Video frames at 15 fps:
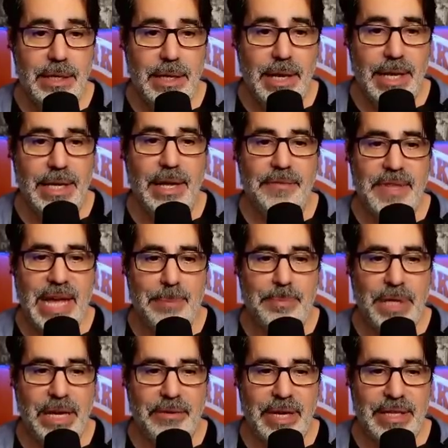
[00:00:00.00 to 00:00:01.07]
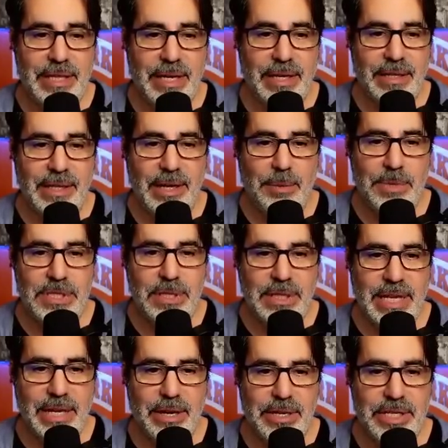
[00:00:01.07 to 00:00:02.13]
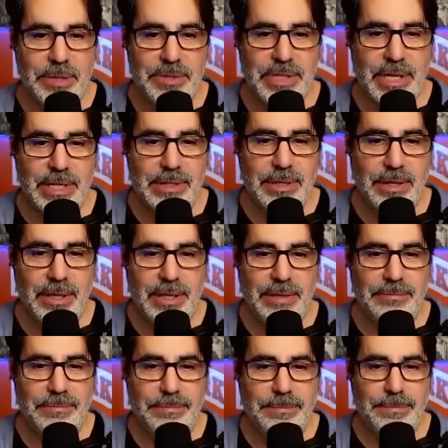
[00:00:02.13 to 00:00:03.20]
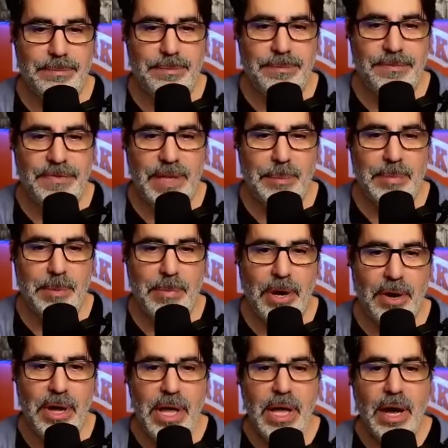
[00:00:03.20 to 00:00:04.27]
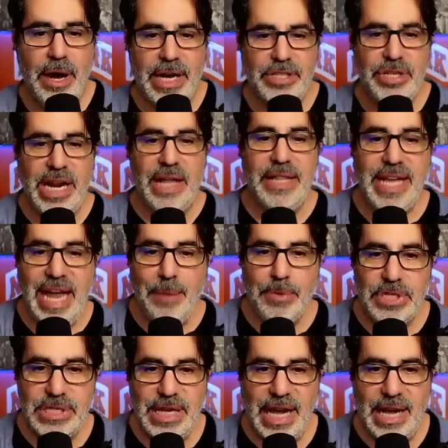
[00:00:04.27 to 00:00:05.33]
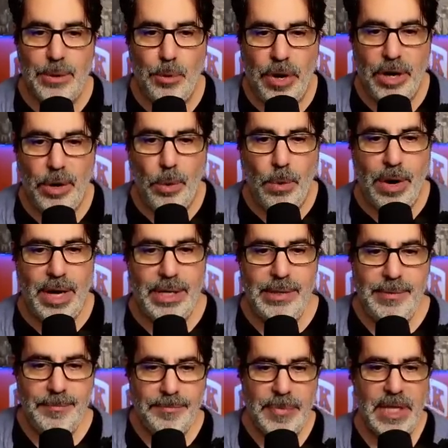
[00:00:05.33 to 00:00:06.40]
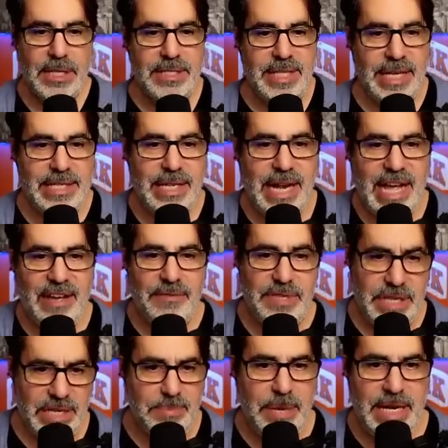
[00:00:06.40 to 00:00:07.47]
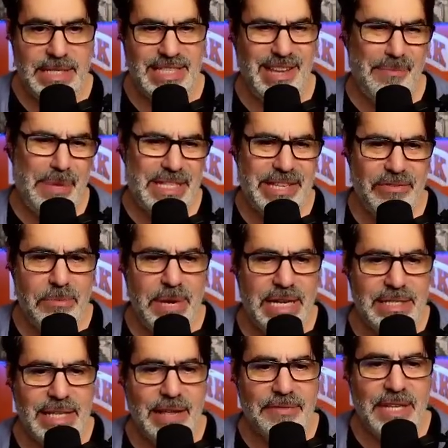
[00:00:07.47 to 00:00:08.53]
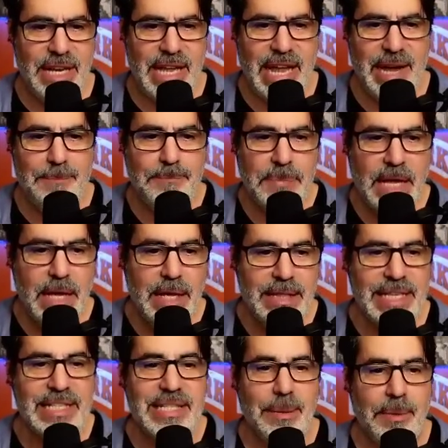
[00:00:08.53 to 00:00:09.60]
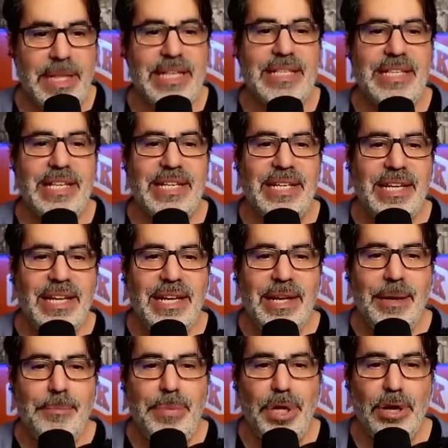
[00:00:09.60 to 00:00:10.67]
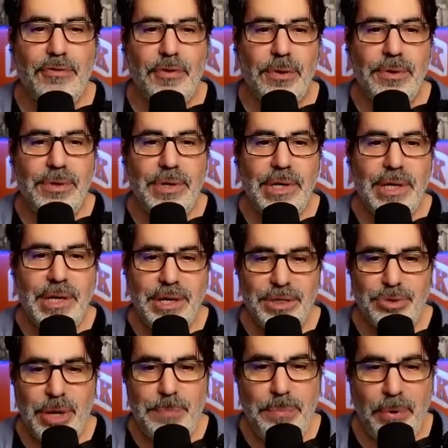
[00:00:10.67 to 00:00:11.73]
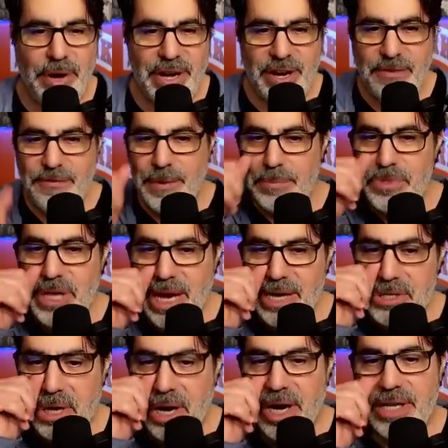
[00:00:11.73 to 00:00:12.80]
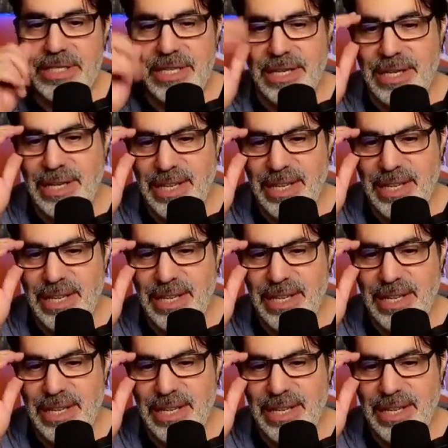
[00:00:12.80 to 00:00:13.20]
I love that play right there. It almost looked like RJ was to totally flub the ball. All right, so now the game was tied. 101, about 7 minutes left in the game. This is it. Beautiful. Three-pointer from Josh Hart